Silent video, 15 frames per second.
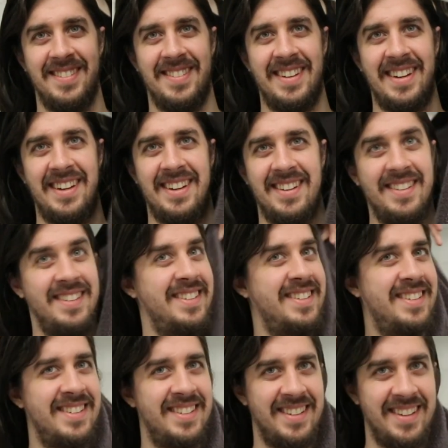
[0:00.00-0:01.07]
Wow.
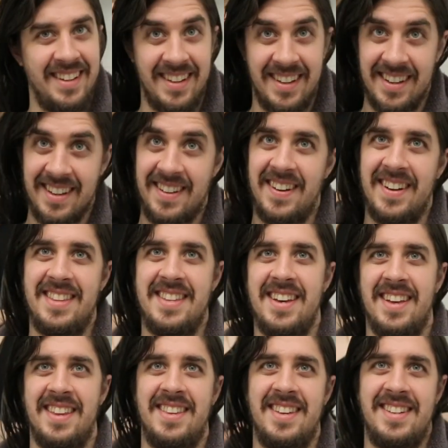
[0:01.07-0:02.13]
Quite the
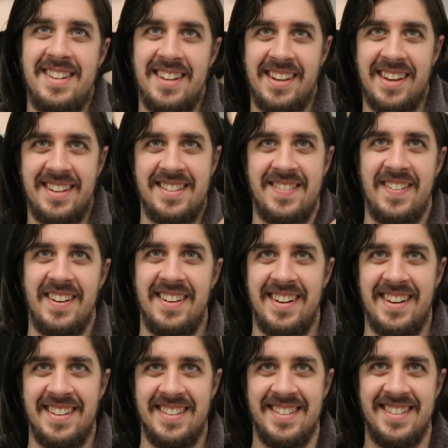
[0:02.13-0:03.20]
authentic
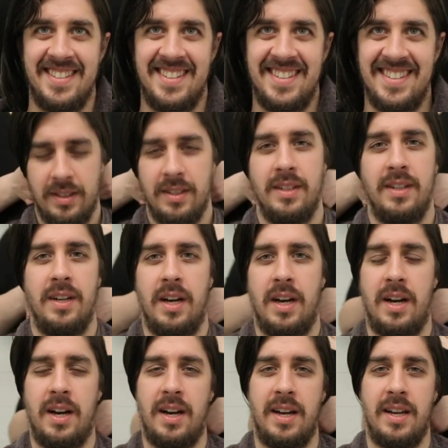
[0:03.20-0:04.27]
experience.
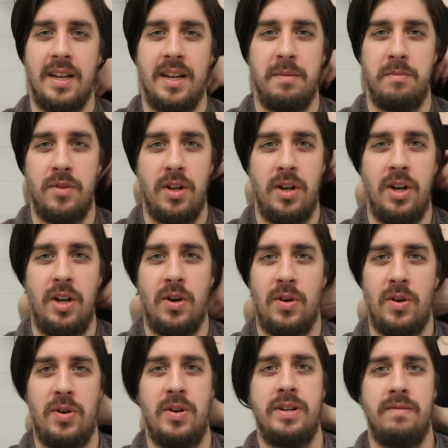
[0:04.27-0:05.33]
I am the
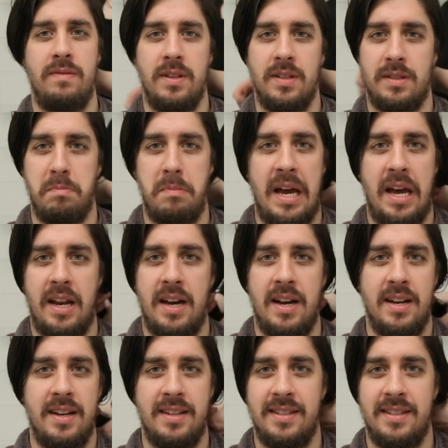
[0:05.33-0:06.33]
lord of this manor,